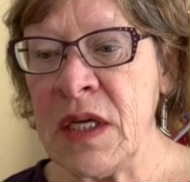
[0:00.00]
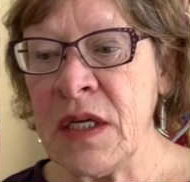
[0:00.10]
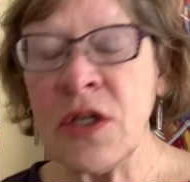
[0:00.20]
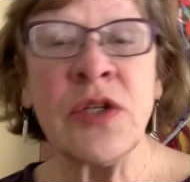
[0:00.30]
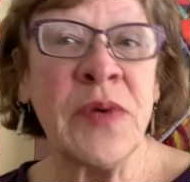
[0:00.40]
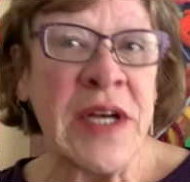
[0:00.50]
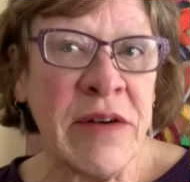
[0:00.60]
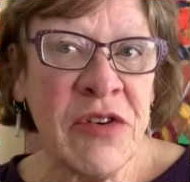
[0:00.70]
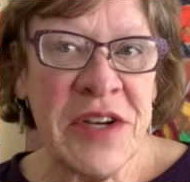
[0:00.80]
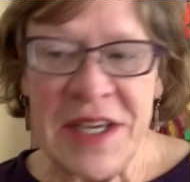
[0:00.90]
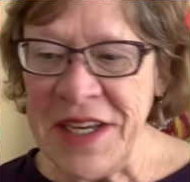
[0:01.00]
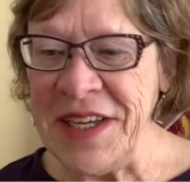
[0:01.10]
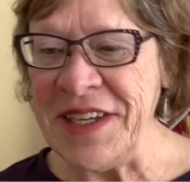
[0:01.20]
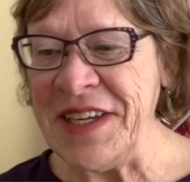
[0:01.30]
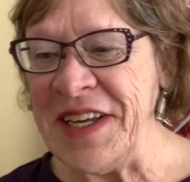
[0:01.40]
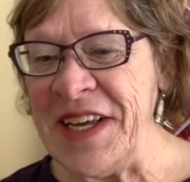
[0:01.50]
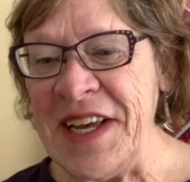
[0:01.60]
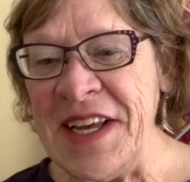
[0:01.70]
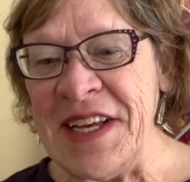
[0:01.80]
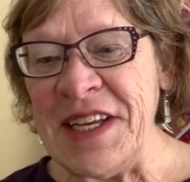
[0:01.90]
good recovery.
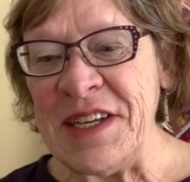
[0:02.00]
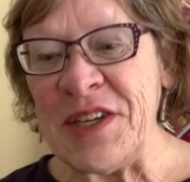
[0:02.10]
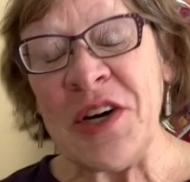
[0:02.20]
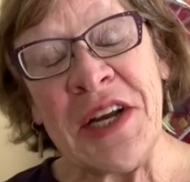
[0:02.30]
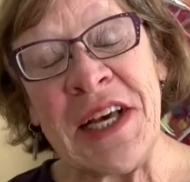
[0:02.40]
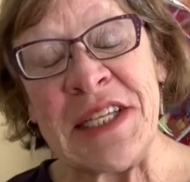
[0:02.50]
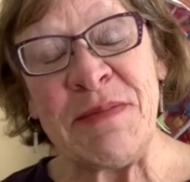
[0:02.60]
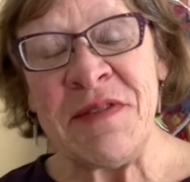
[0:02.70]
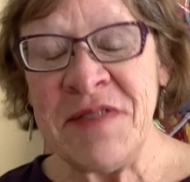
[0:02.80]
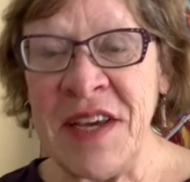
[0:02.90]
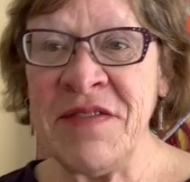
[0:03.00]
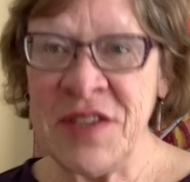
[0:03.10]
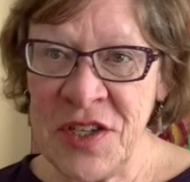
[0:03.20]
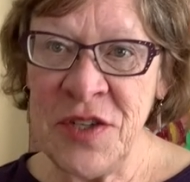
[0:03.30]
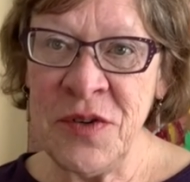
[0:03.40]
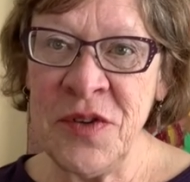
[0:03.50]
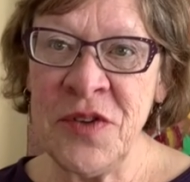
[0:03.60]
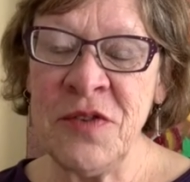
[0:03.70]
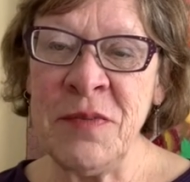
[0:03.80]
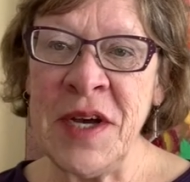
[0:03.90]
God has been faithful too
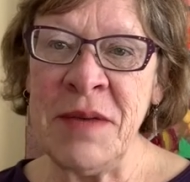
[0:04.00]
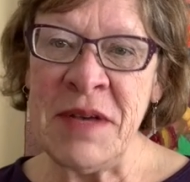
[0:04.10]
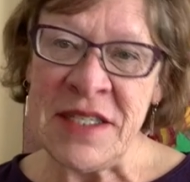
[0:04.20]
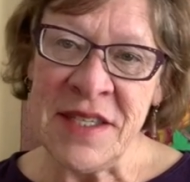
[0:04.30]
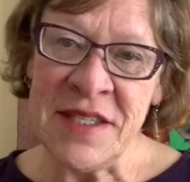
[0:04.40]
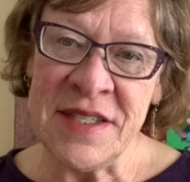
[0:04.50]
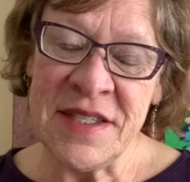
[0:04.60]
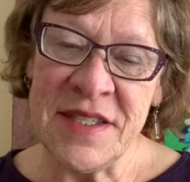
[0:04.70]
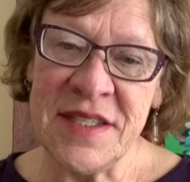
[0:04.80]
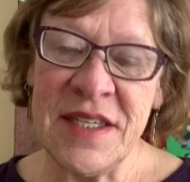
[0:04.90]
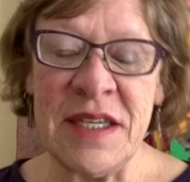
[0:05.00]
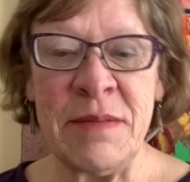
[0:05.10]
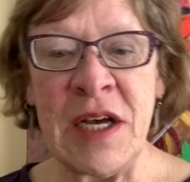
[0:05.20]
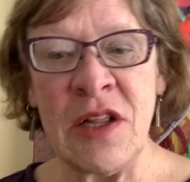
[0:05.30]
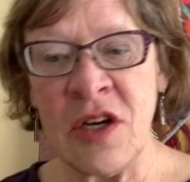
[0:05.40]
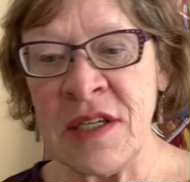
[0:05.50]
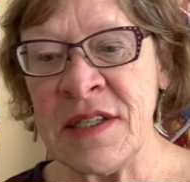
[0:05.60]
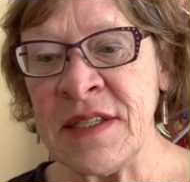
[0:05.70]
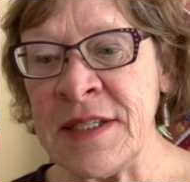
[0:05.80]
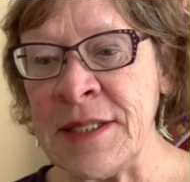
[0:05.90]
through my messes and my
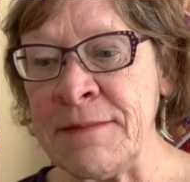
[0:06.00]
losses.